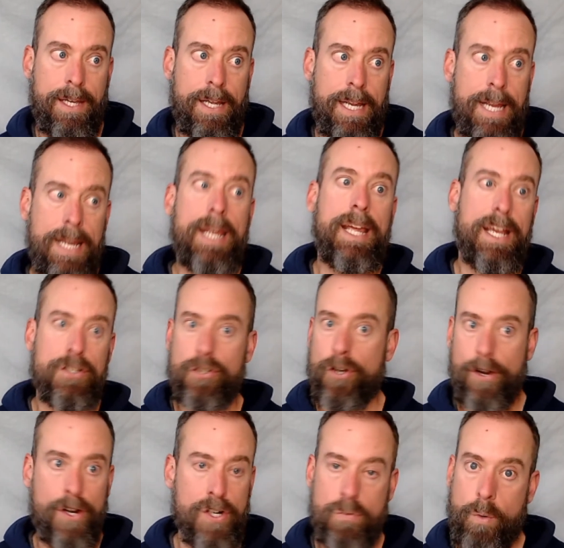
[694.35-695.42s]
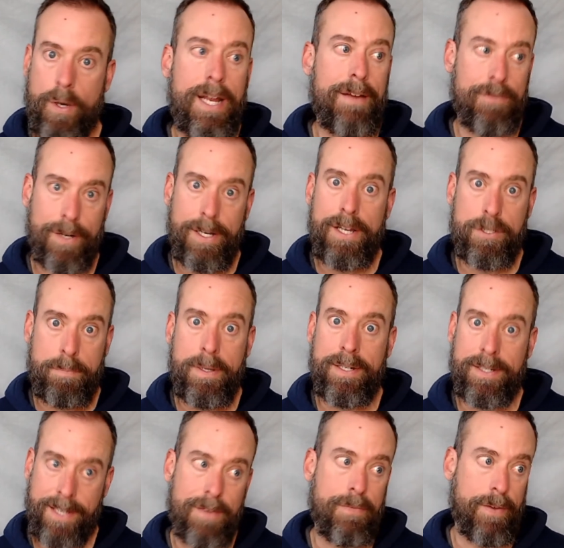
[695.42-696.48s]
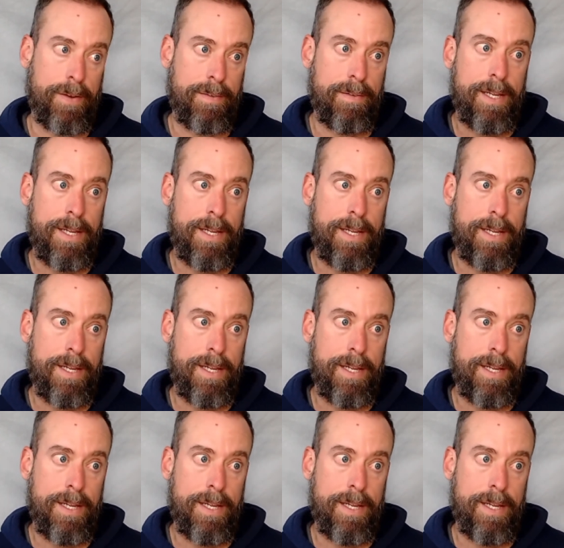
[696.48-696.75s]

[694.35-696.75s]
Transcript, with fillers: He has earned whatever he's been given.